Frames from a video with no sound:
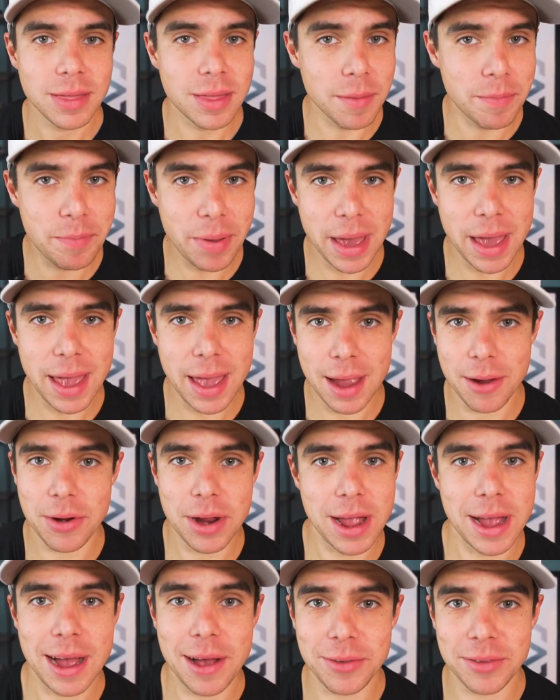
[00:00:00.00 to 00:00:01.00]
The Bay
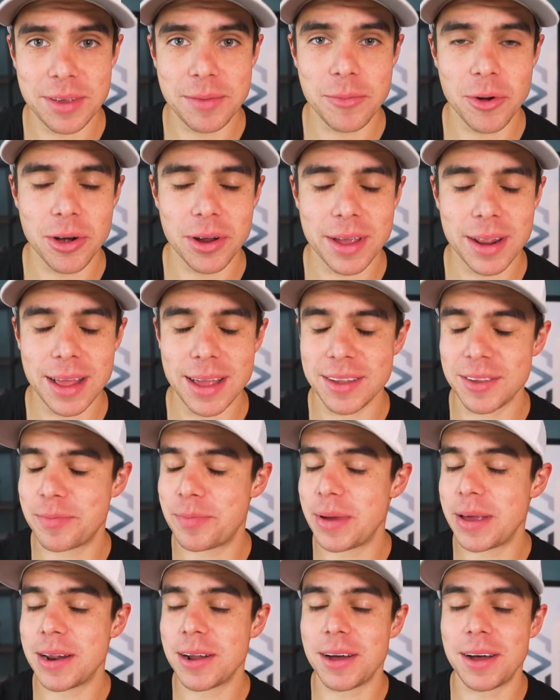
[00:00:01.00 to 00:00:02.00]
Area housing market has
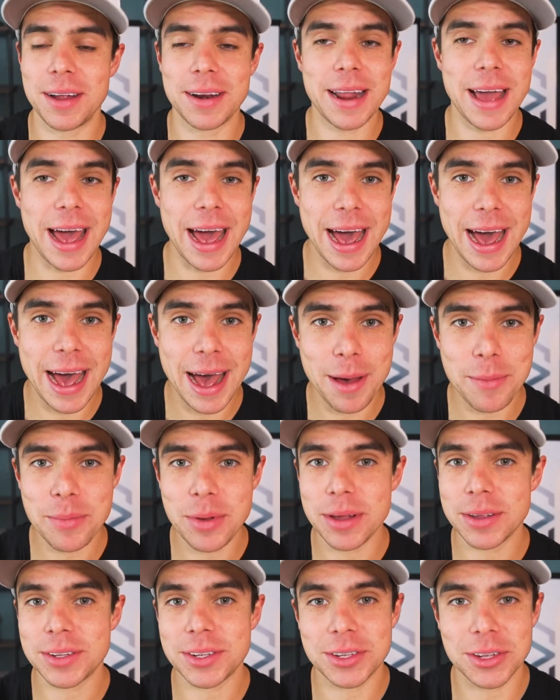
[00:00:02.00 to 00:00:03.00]
been on
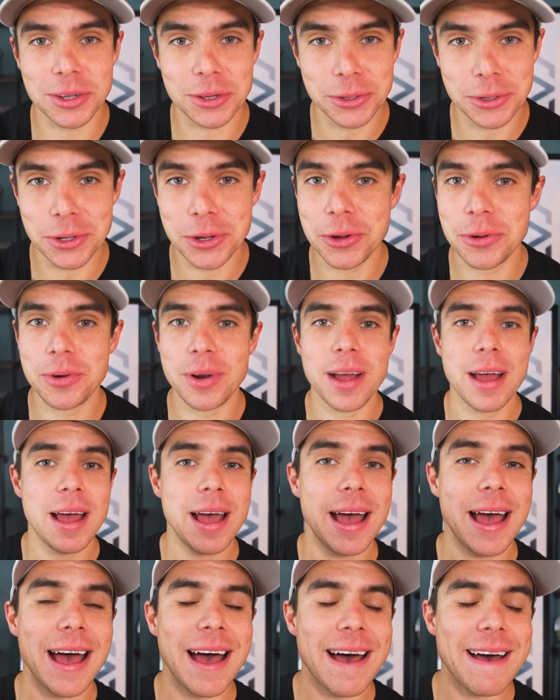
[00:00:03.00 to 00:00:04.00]
absolute
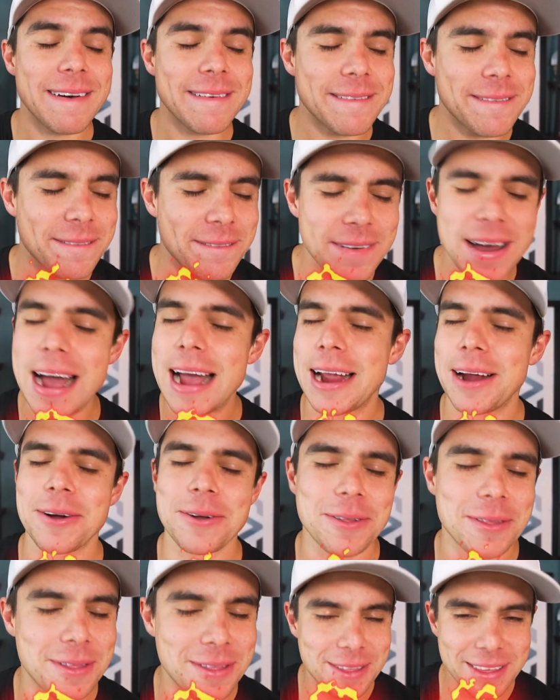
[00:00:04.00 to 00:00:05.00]

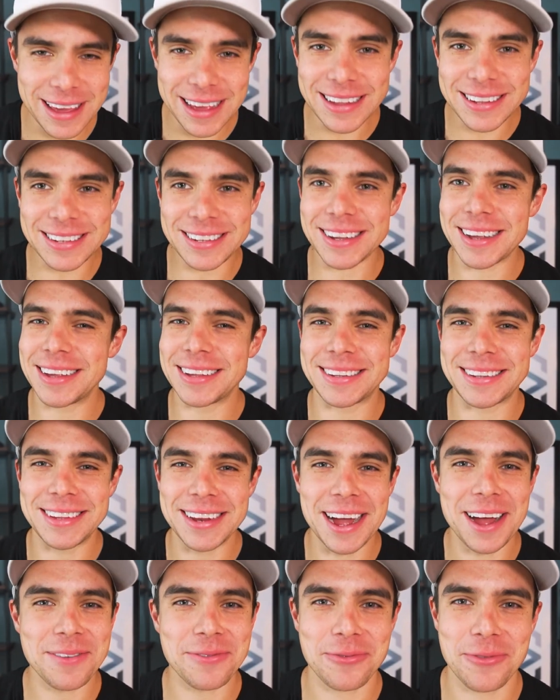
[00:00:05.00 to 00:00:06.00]
fire. This is
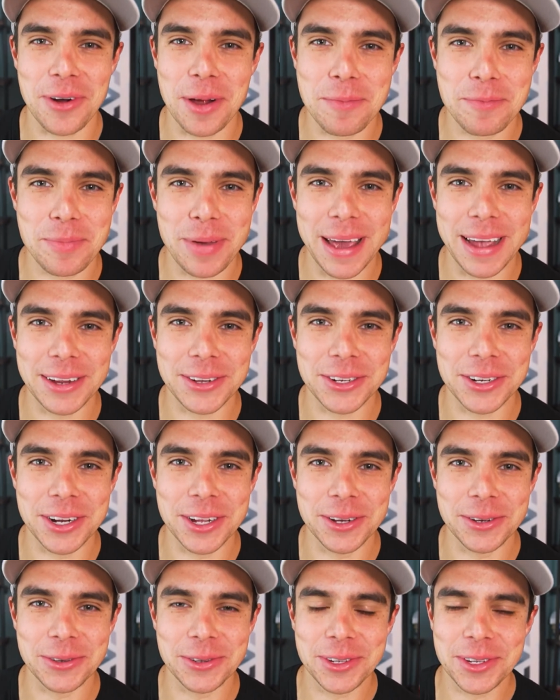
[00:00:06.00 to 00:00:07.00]
not front page
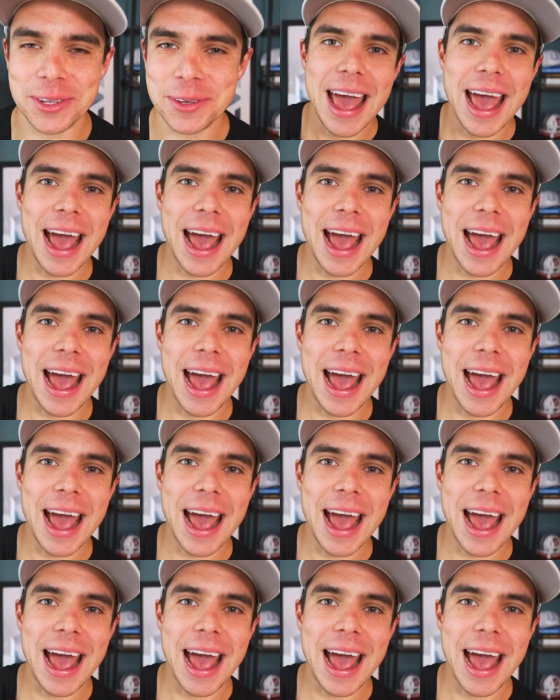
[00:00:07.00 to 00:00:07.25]
news.